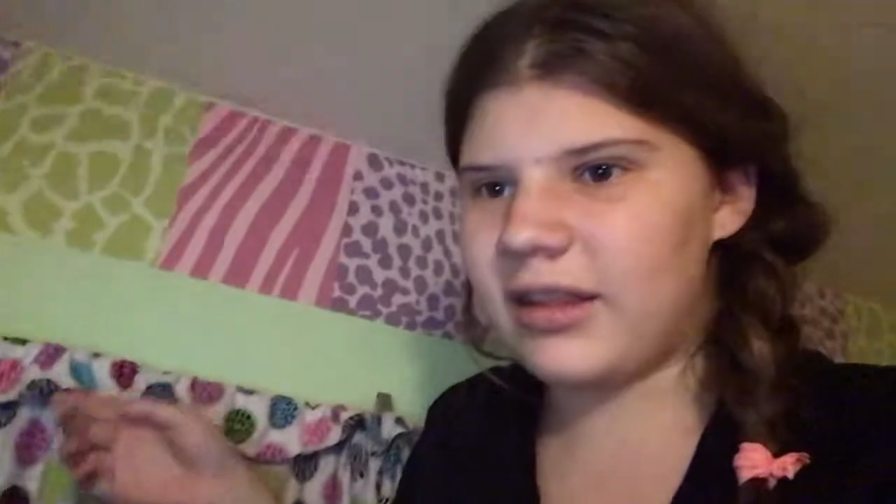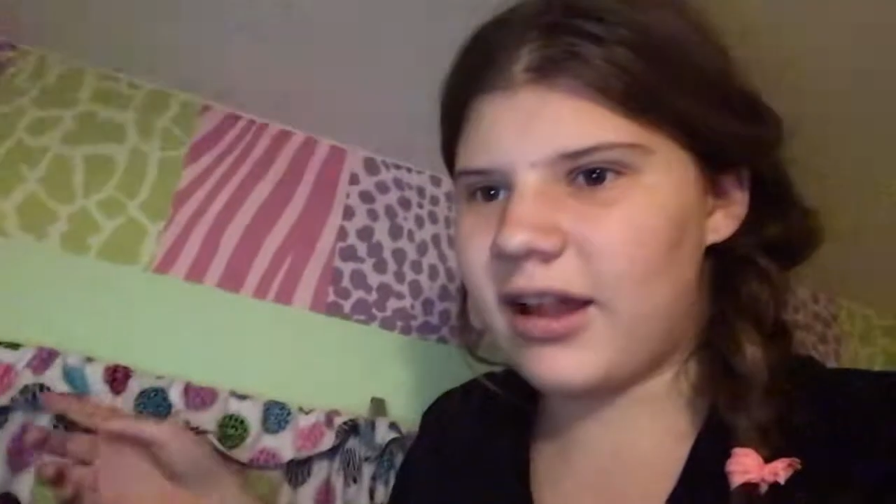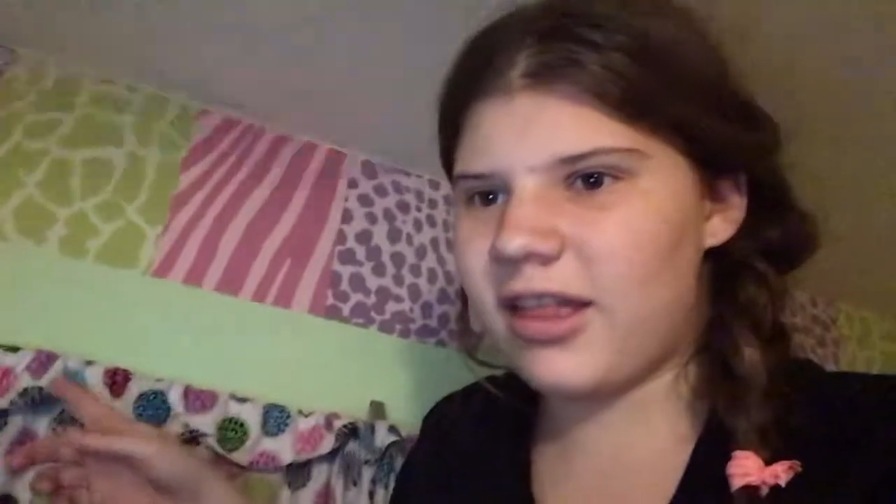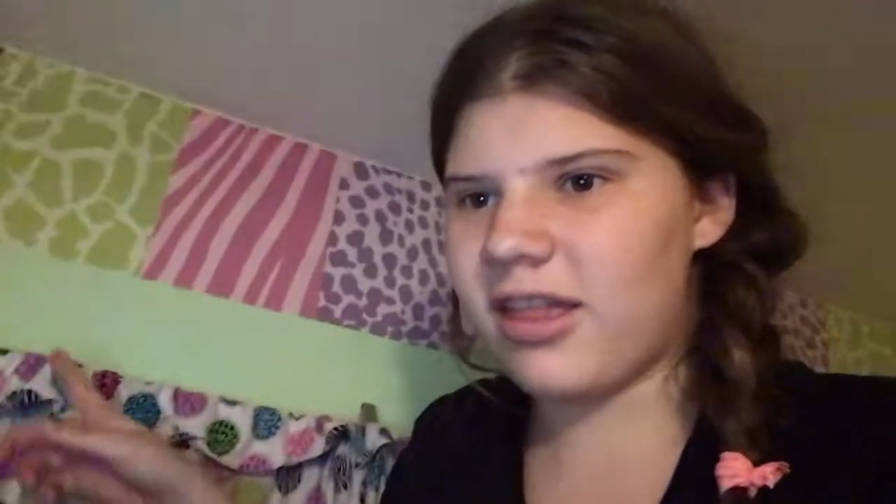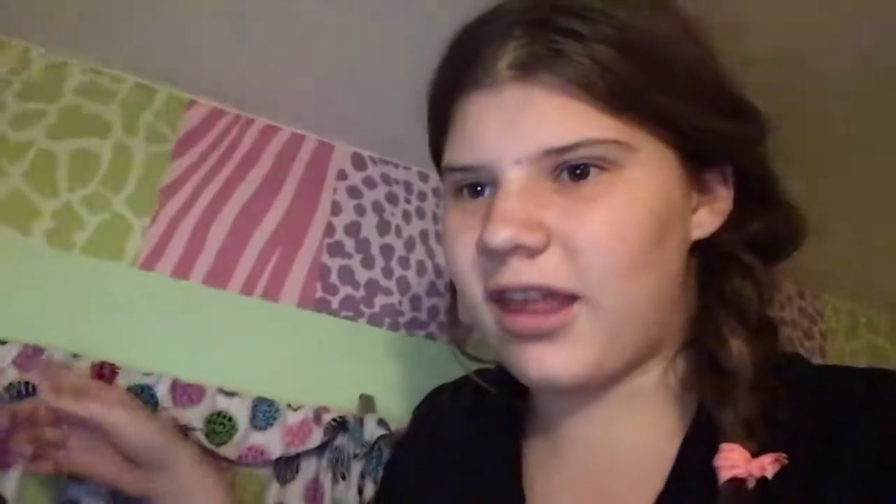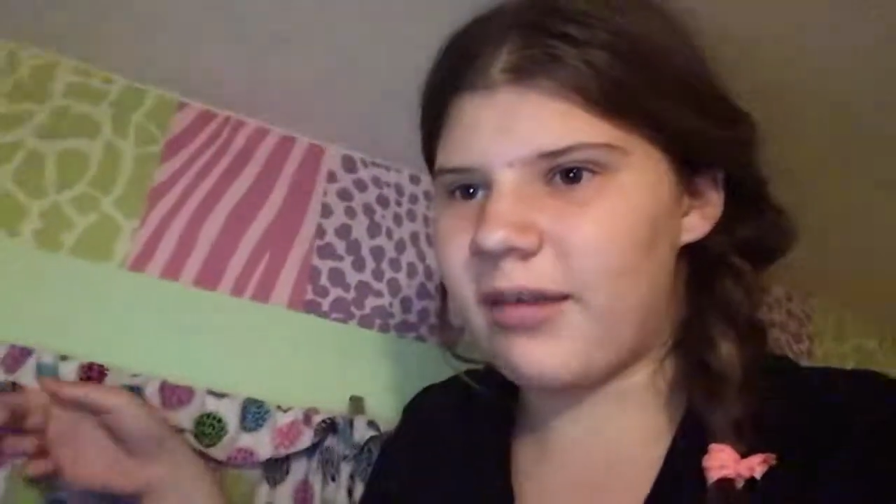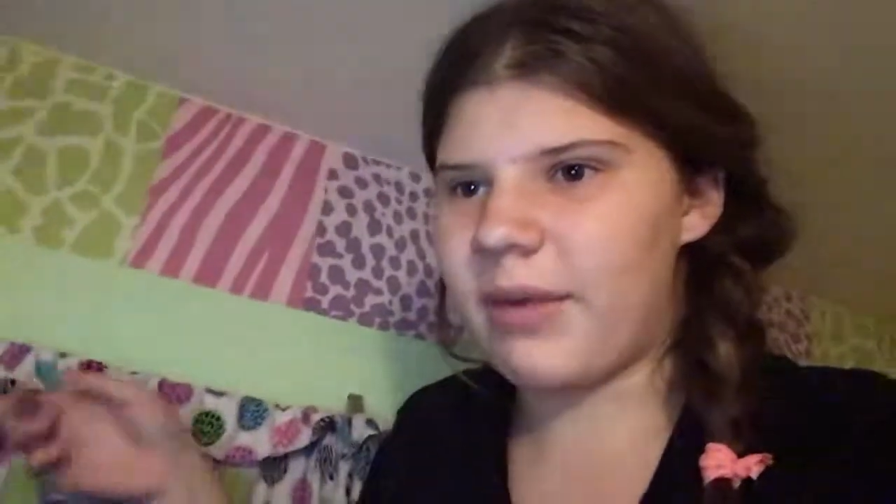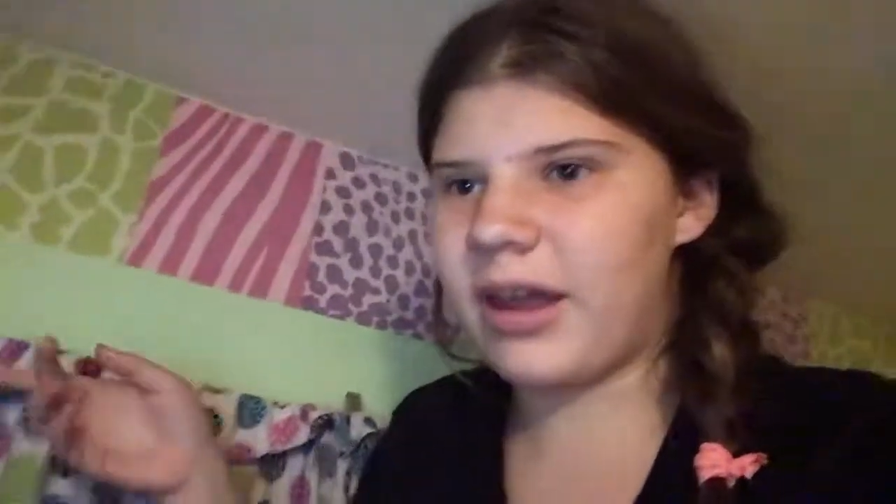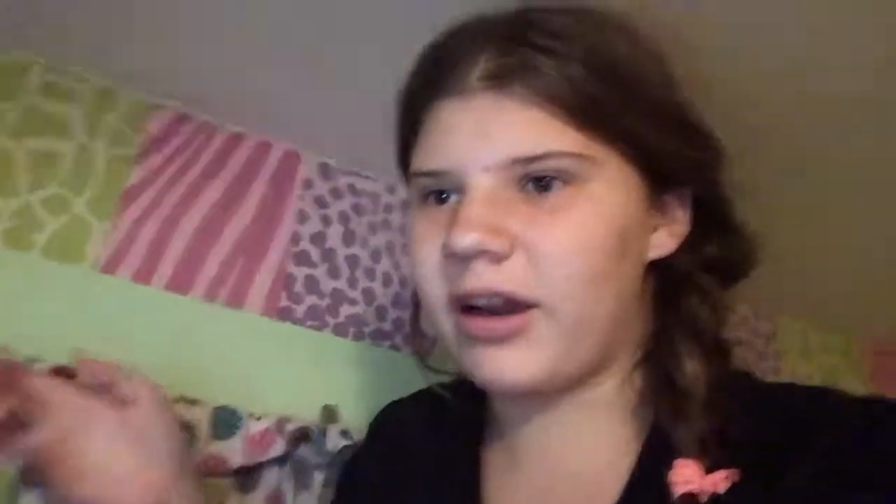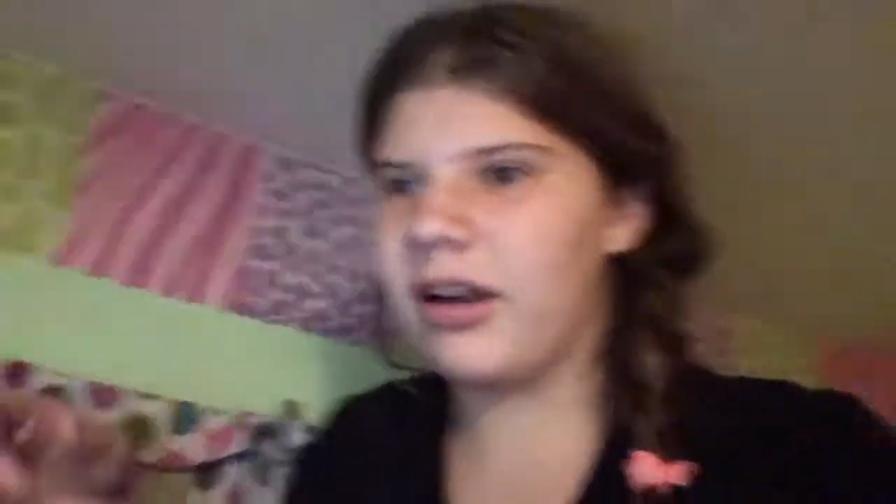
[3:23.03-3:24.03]
That's like
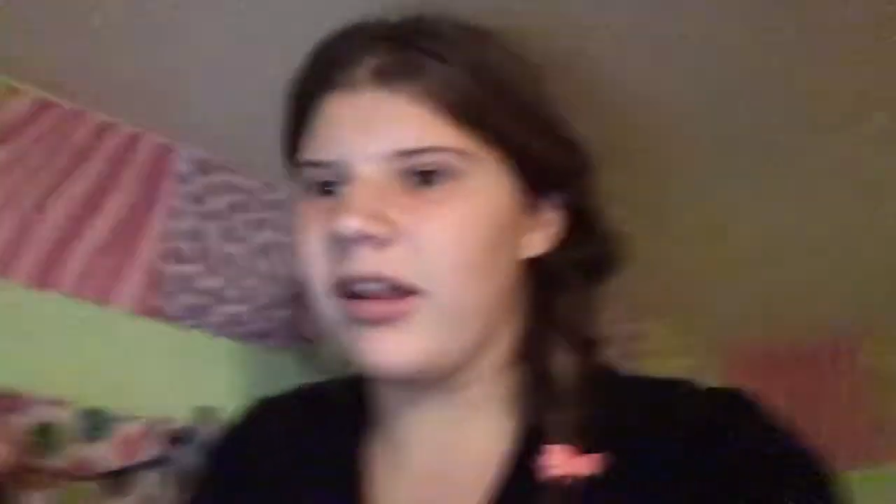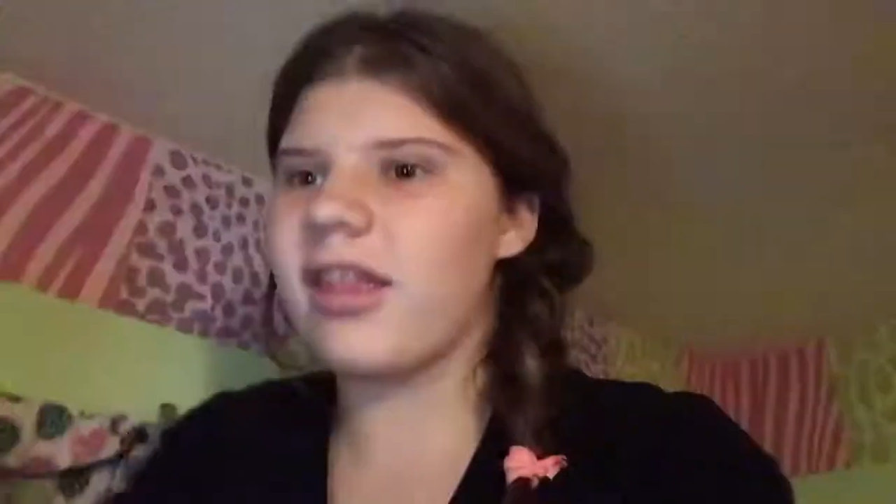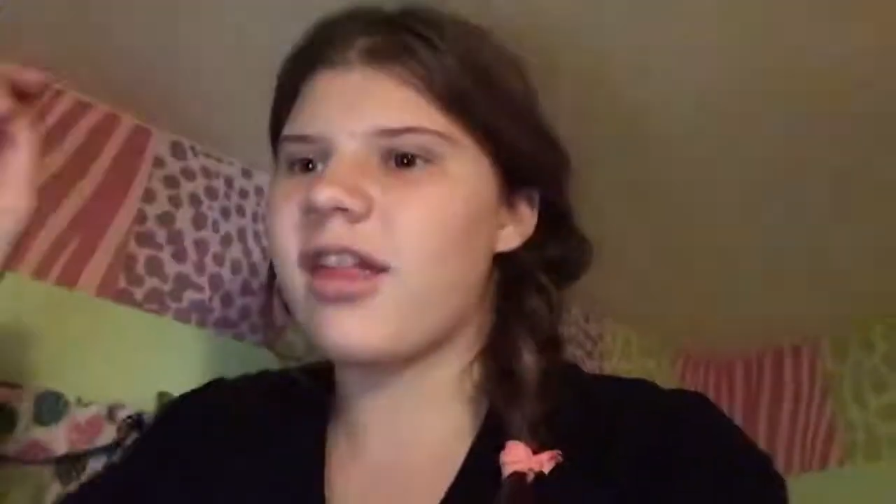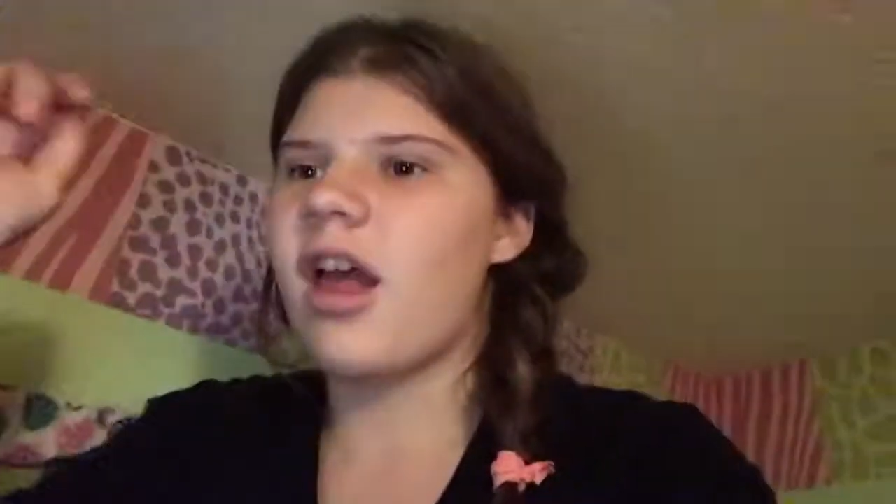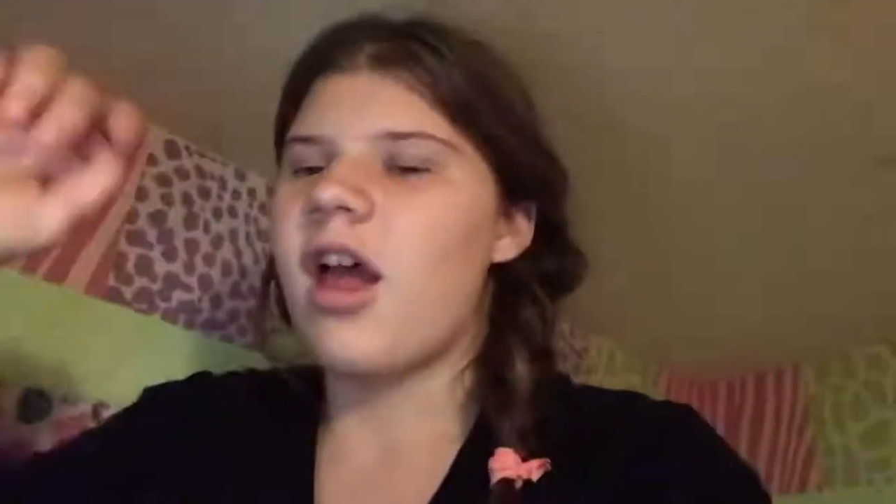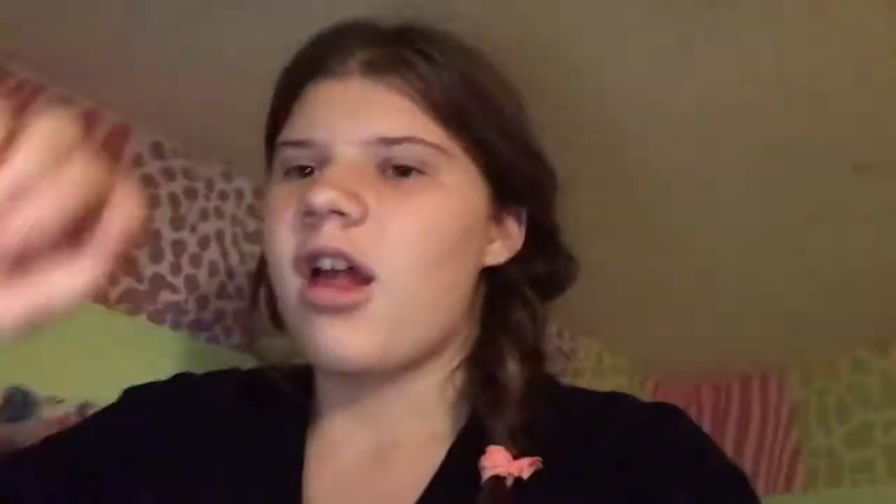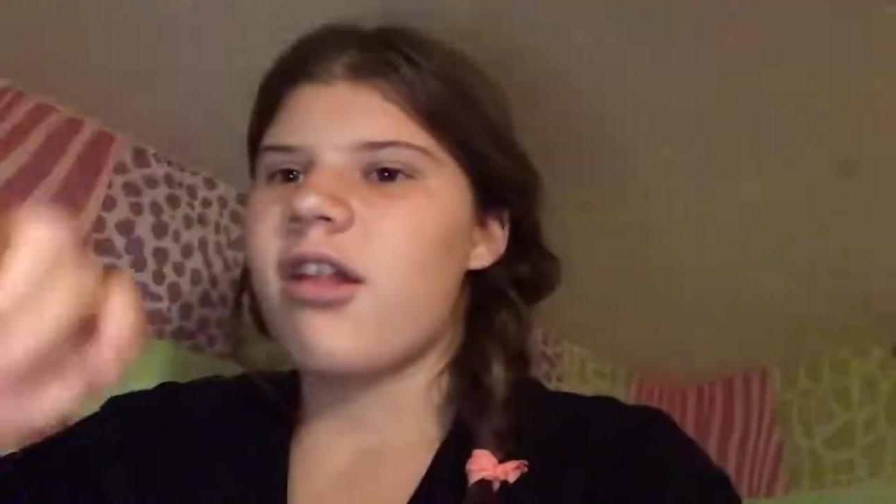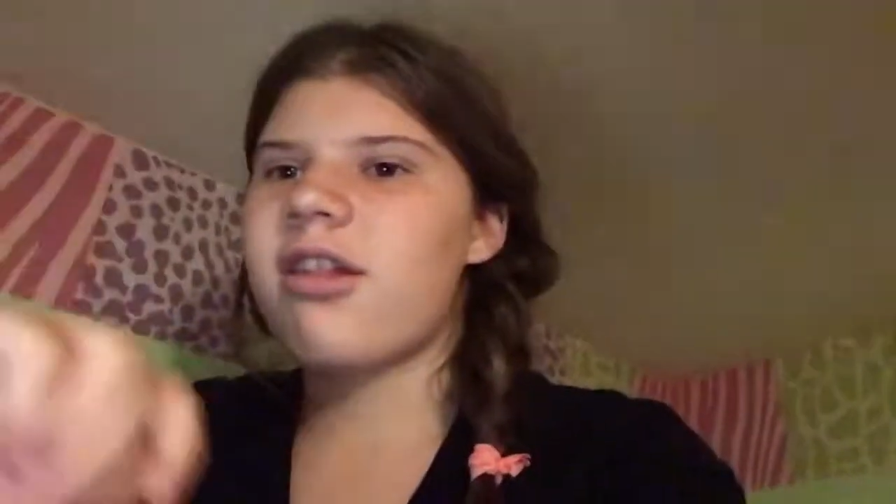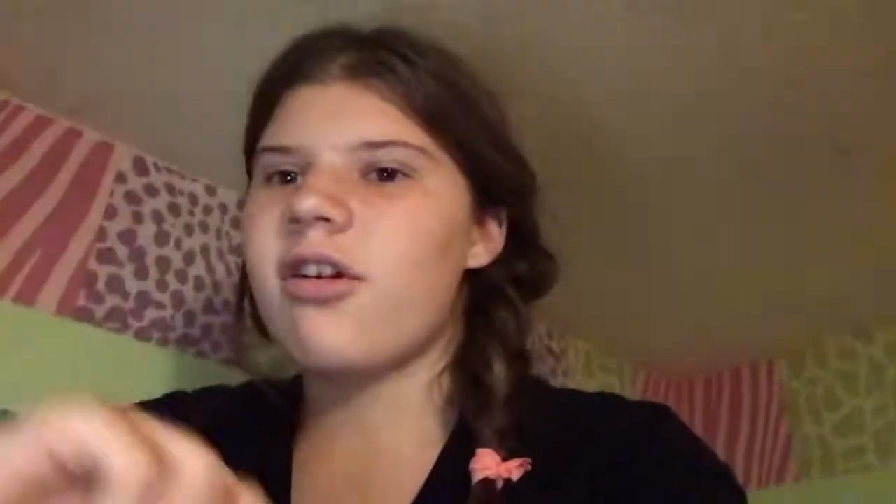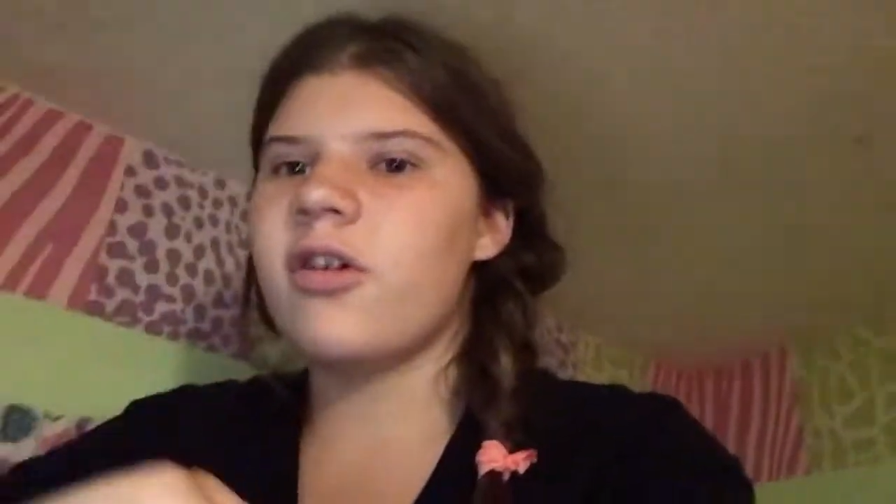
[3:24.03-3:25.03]
my curtains.
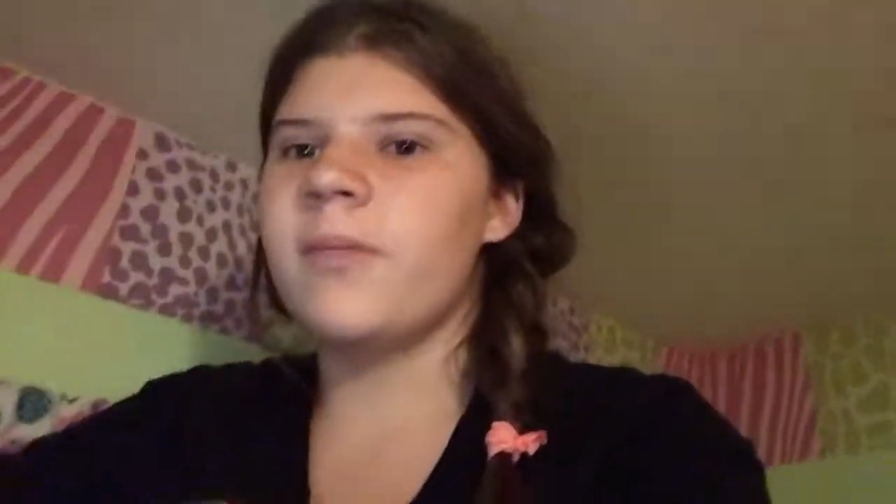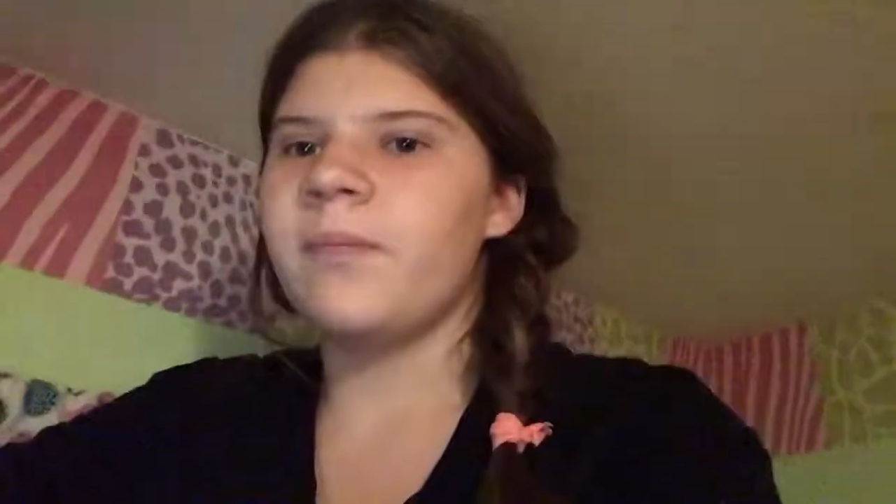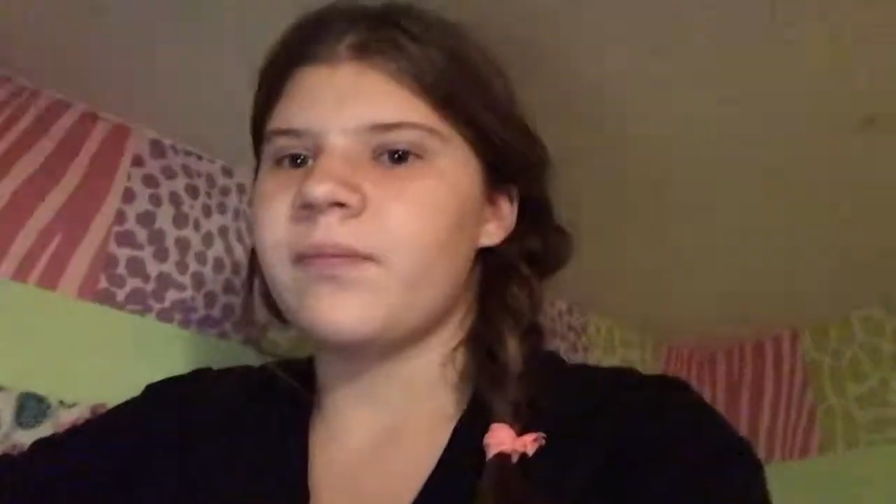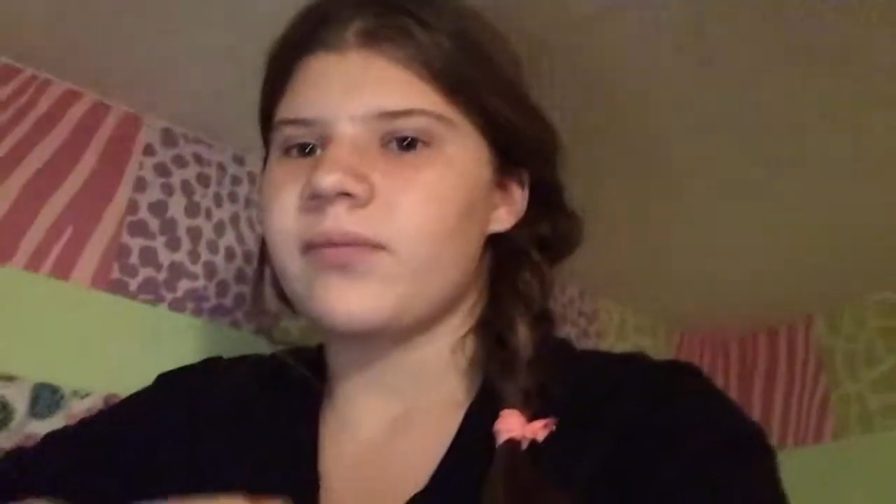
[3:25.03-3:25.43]
So